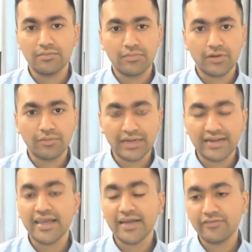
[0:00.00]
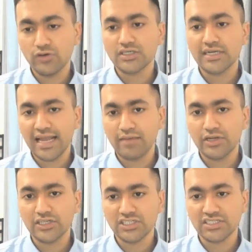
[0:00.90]
mitigate future
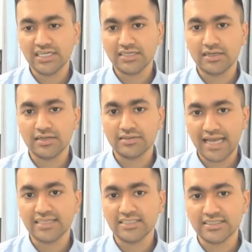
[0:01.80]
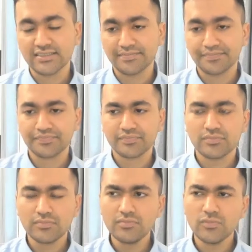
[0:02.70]
dilapidation challenges.
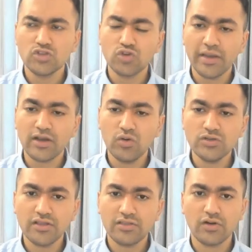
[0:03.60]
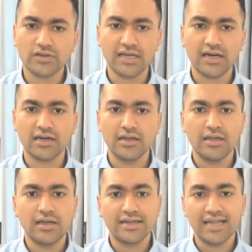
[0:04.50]
So my closing thoughts are
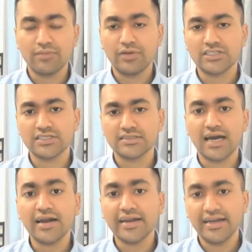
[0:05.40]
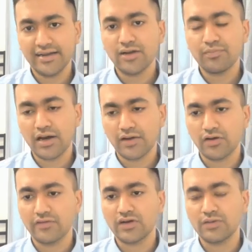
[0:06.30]
dilapidations are integral part
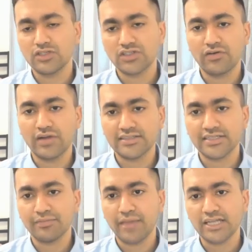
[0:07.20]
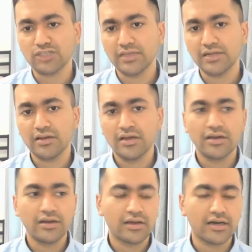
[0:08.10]
of commercial real estate management,
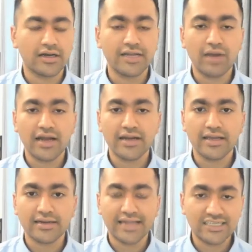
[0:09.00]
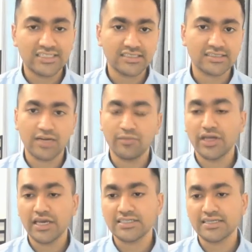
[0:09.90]
demanding diligence,
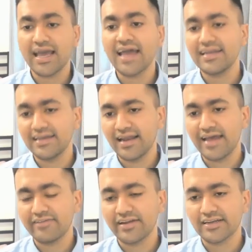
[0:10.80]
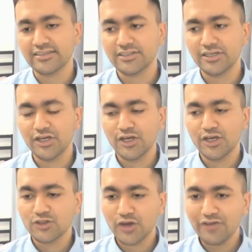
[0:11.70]
communication, and legal awareness.
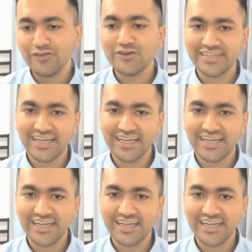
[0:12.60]
So if you have stayed